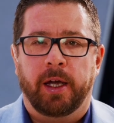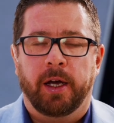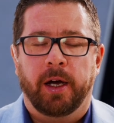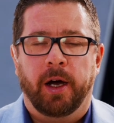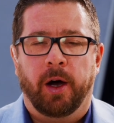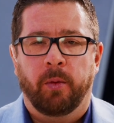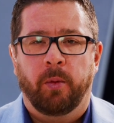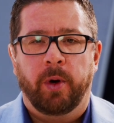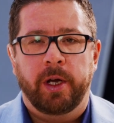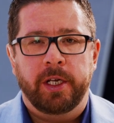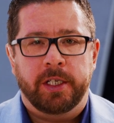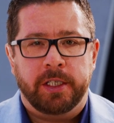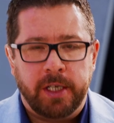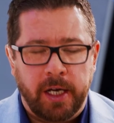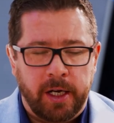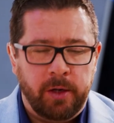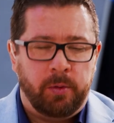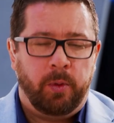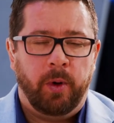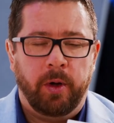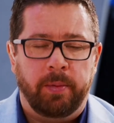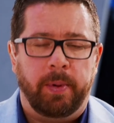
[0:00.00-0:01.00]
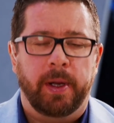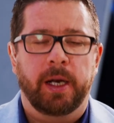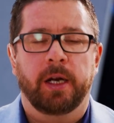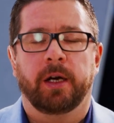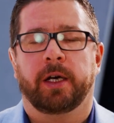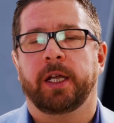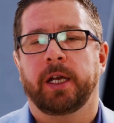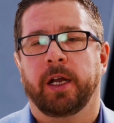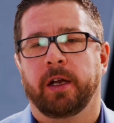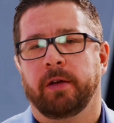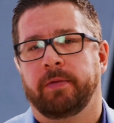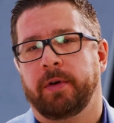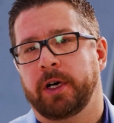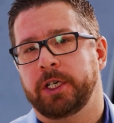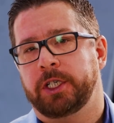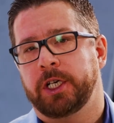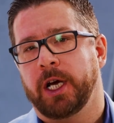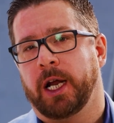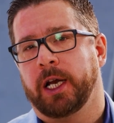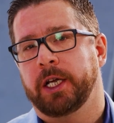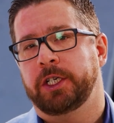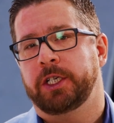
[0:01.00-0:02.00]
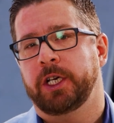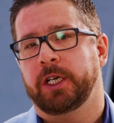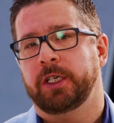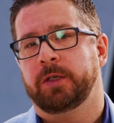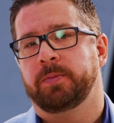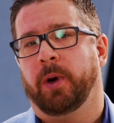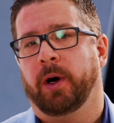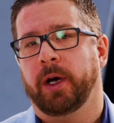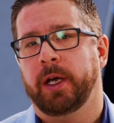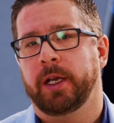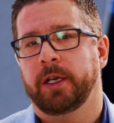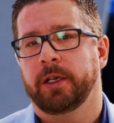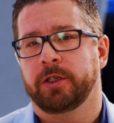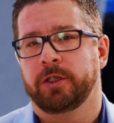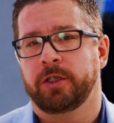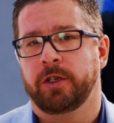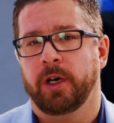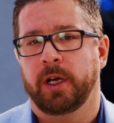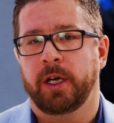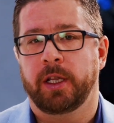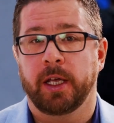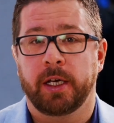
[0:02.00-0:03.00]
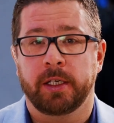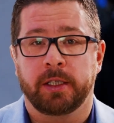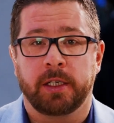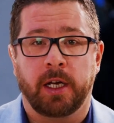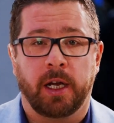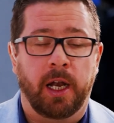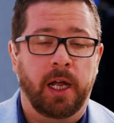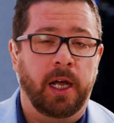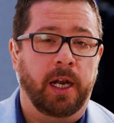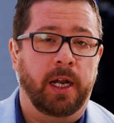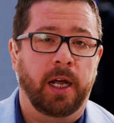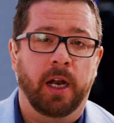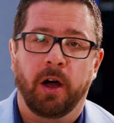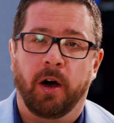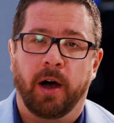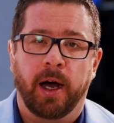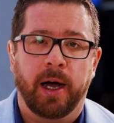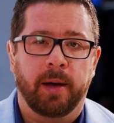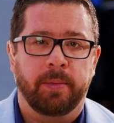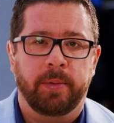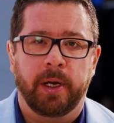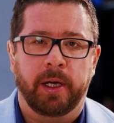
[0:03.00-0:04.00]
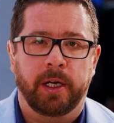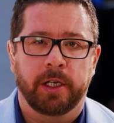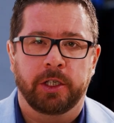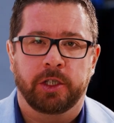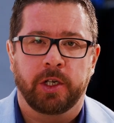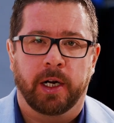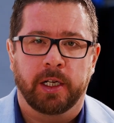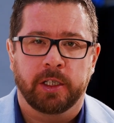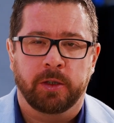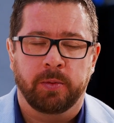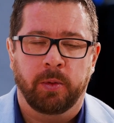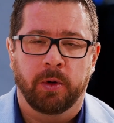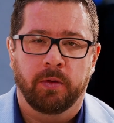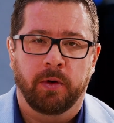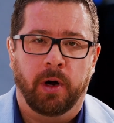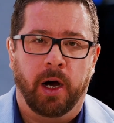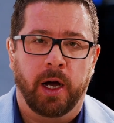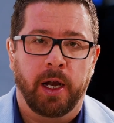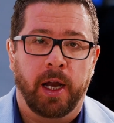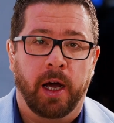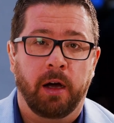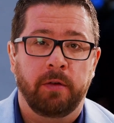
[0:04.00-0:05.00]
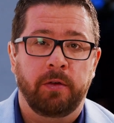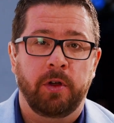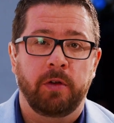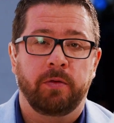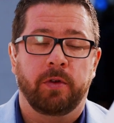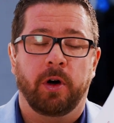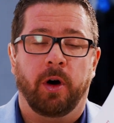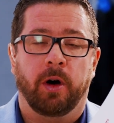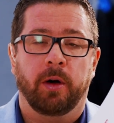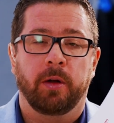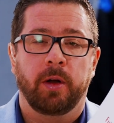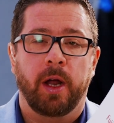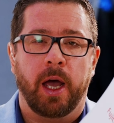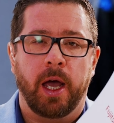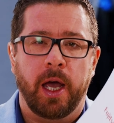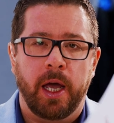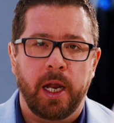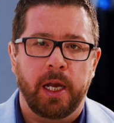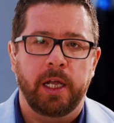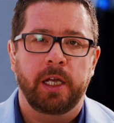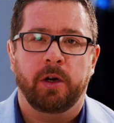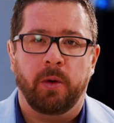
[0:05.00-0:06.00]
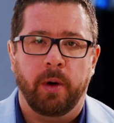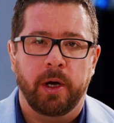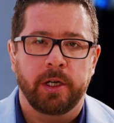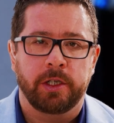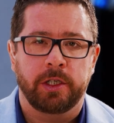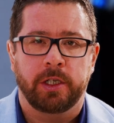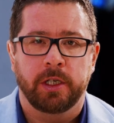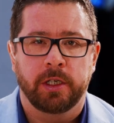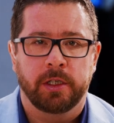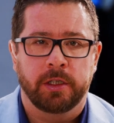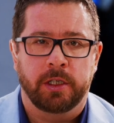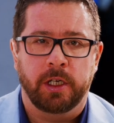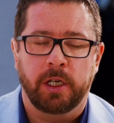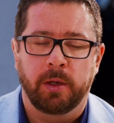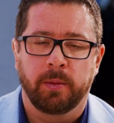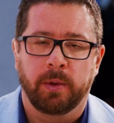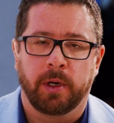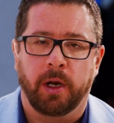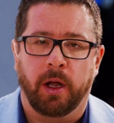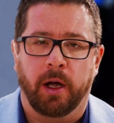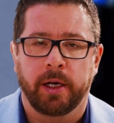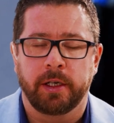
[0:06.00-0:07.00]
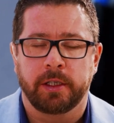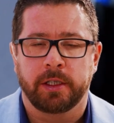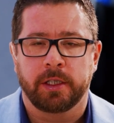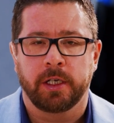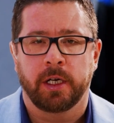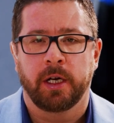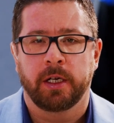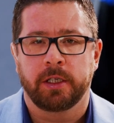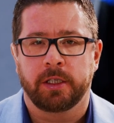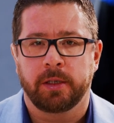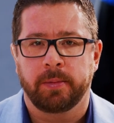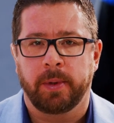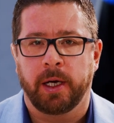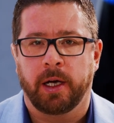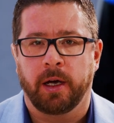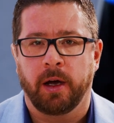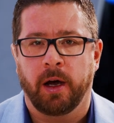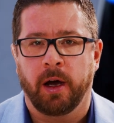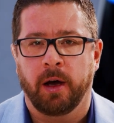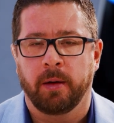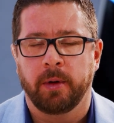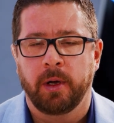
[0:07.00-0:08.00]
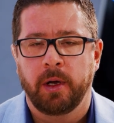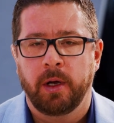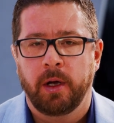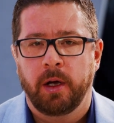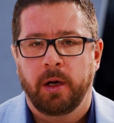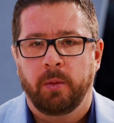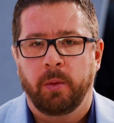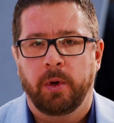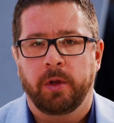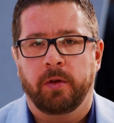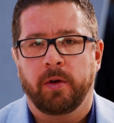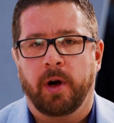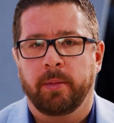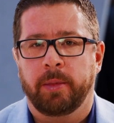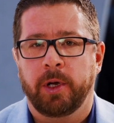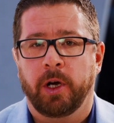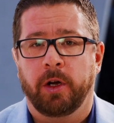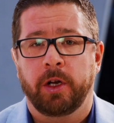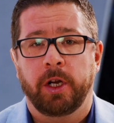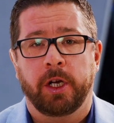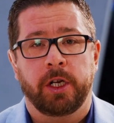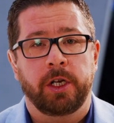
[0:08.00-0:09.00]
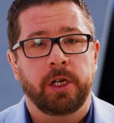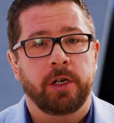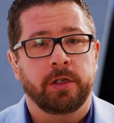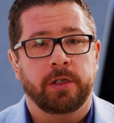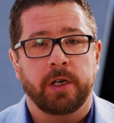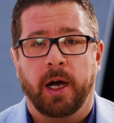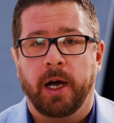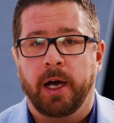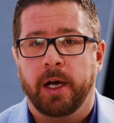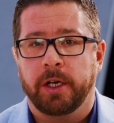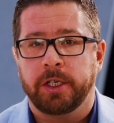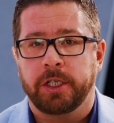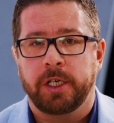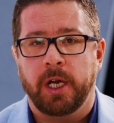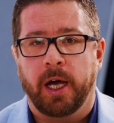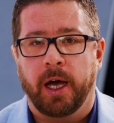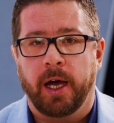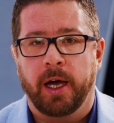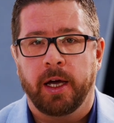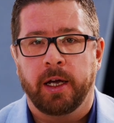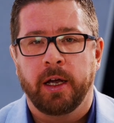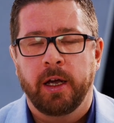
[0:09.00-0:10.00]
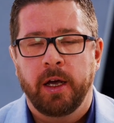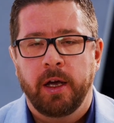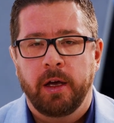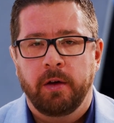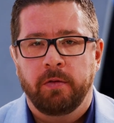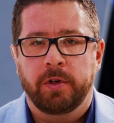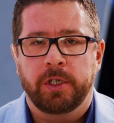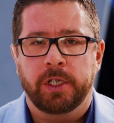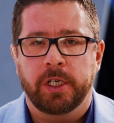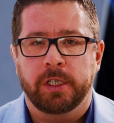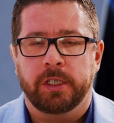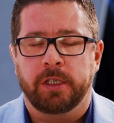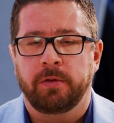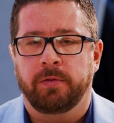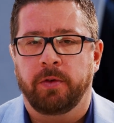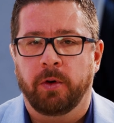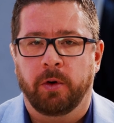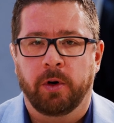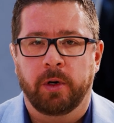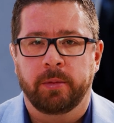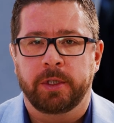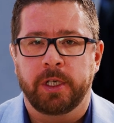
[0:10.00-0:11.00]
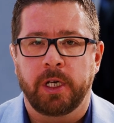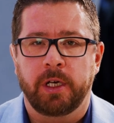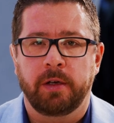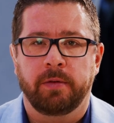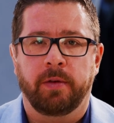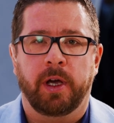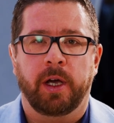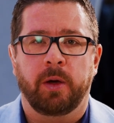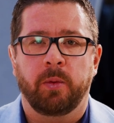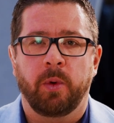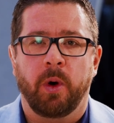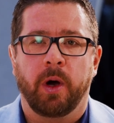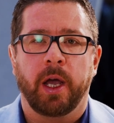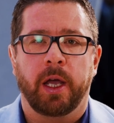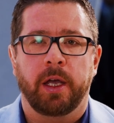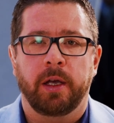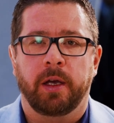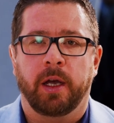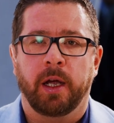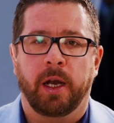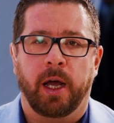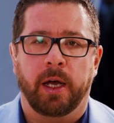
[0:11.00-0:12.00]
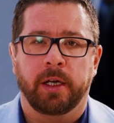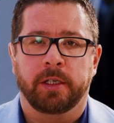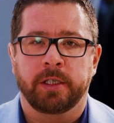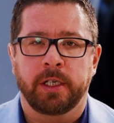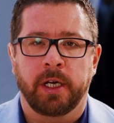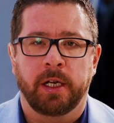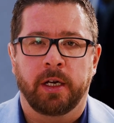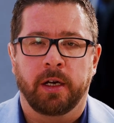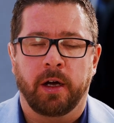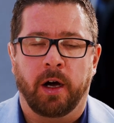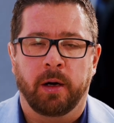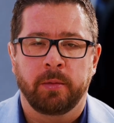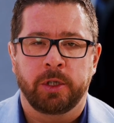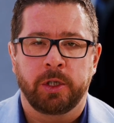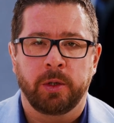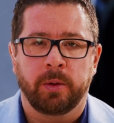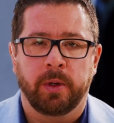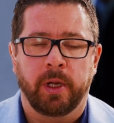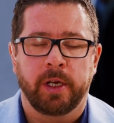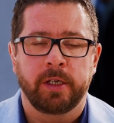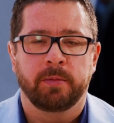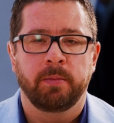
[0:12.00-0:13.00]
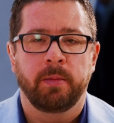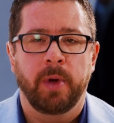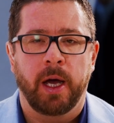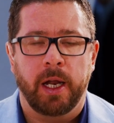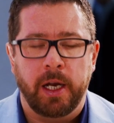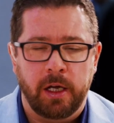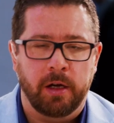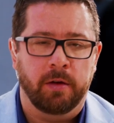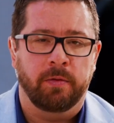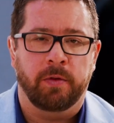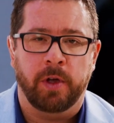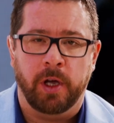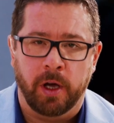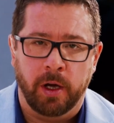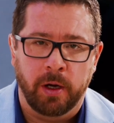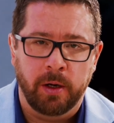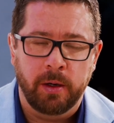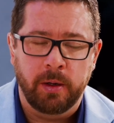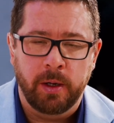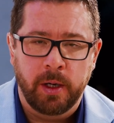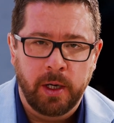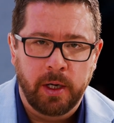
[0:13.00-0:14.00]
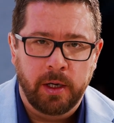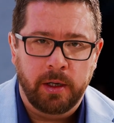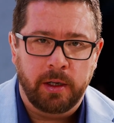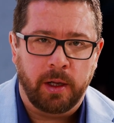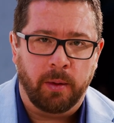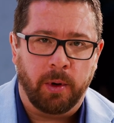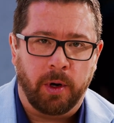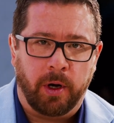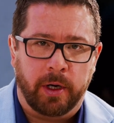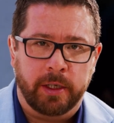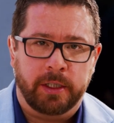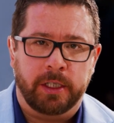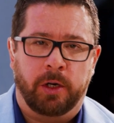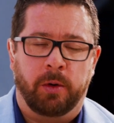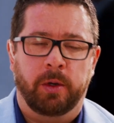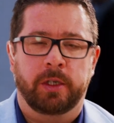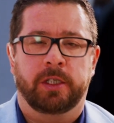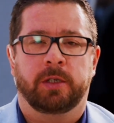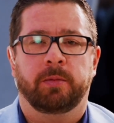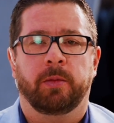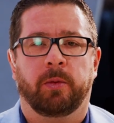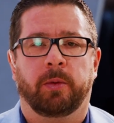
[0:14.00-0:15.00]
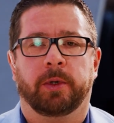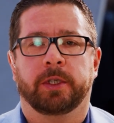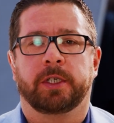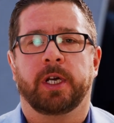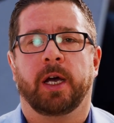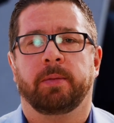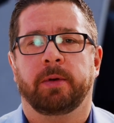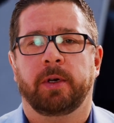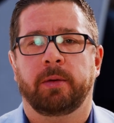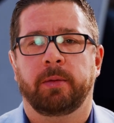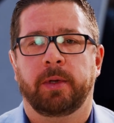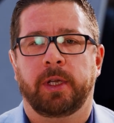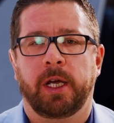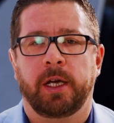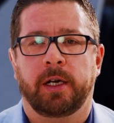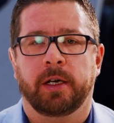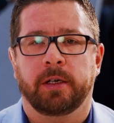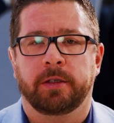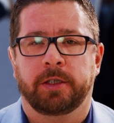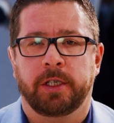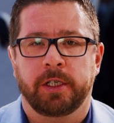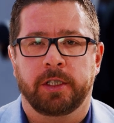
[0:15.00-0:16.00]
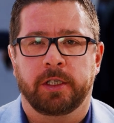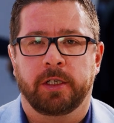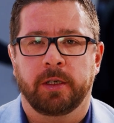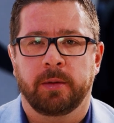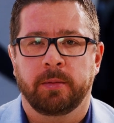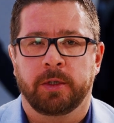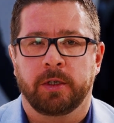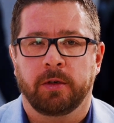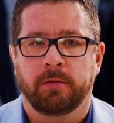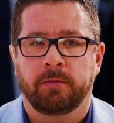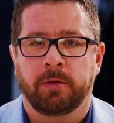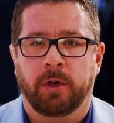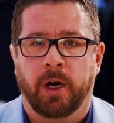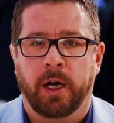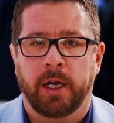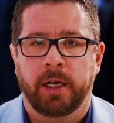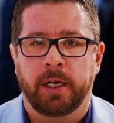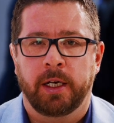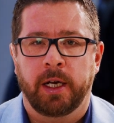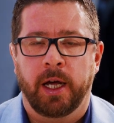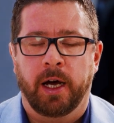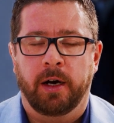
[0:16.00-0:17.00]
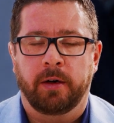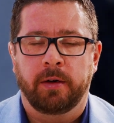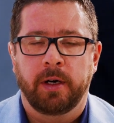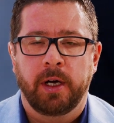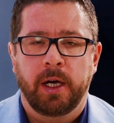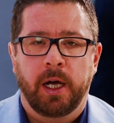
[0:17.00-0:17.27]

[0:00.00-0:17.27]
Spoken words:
And we said we'd be looking at the very challenges by industry. There's clearly a lot happening in transport right now. If you've got any questions that you would like to pick up with Rabih on, you can use our hashtag Fujitsu Forum TV. We'll get you connected. I'm sure there's many of you that would like to quiz him on what's happening with the ecosystems right now.